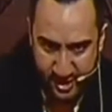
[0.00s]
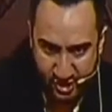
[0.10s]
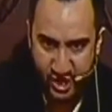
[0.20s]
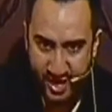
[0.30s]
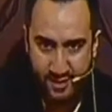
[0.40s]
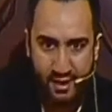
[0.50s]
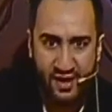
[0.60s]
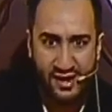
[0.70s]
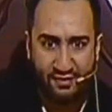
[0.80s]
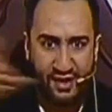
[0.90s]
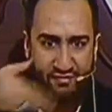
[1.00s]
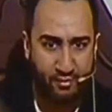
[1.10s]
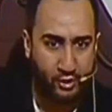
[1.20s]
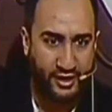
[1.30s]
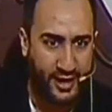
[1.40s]
Shahr Ramadan, I think
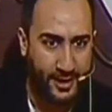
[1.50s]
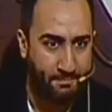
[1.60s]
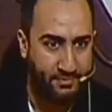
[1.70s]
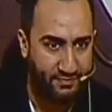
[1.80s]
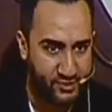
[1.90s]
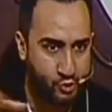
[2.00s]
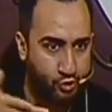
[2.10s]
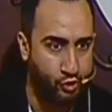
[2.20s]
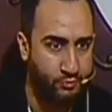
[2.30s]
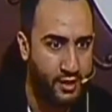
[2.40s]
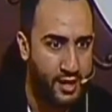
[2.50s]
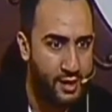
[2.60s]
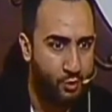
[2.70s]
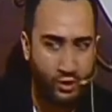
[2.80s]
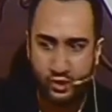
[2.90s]
everybody here in this room
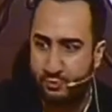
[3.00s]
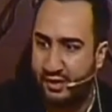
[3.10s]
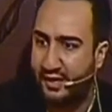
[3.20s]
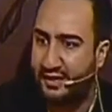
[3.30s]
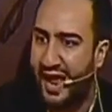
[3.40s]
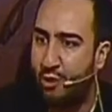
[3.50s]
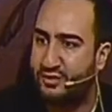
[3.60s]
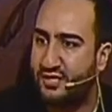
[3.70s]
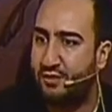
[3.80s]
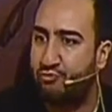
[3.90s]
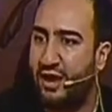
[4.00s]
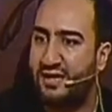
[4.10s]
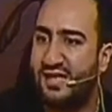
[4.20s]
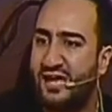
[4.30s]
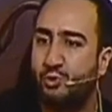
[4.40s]
wants to be counted and
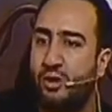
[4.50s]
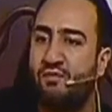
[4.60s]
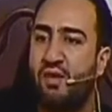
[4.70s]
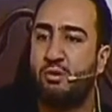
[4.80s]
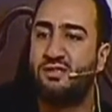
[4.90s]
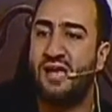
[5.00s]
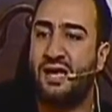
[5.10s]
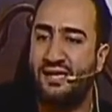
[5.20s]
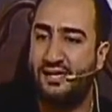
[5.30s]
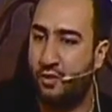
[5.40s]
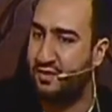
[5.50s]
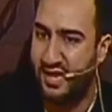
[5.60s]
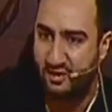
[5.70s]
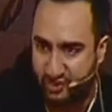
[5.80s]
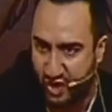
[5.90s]
raised as one of the muttaqeen on the
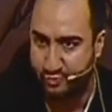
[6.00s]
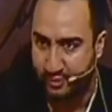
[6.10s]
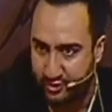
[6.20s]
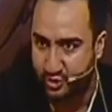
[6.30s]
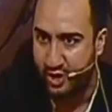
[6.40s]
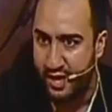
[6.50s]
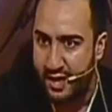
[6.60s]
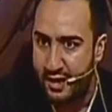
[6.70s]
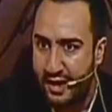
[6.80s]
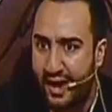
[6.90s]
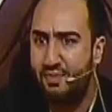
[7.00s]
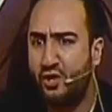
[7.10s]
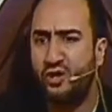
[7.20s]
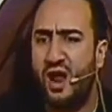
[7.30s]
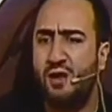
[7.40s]
Day of Judgment. In the
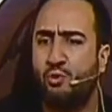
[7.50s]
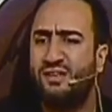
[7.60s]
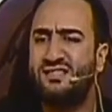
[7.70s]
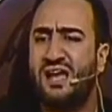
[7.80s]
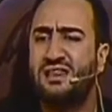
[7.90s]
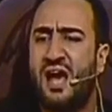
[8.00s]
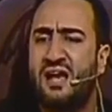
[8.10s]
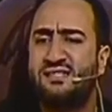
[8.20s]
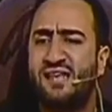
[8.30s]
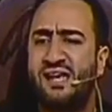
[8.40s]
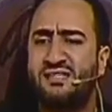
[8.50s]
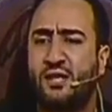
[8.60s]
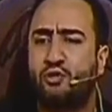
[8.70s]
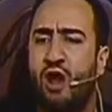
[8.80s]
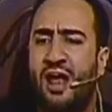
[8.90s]
Quran, what does Allah say is
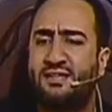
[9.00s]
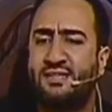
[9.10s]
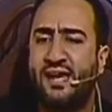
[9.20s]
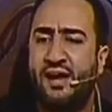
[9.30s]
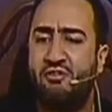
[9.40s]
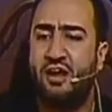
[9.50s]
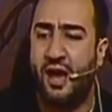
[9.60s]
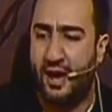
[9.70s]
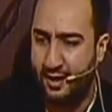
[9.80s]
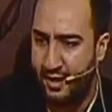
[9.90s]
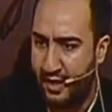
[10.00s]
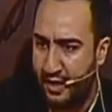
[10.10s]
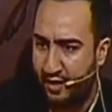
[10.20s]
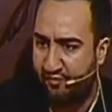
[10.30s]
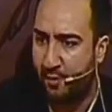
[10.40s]
the criteria
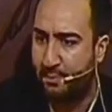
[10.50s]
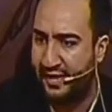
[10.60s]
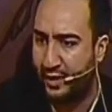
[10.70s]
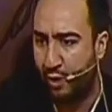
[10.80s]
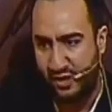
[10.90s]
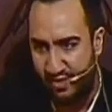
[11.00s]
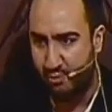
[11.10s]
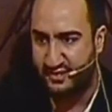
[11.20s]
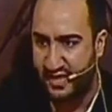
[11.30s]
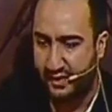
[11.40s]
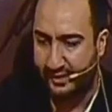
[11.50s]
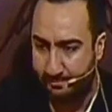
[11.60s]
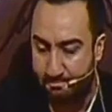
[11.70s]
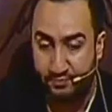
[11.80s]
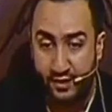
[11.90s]
for being one of the muttaqeen?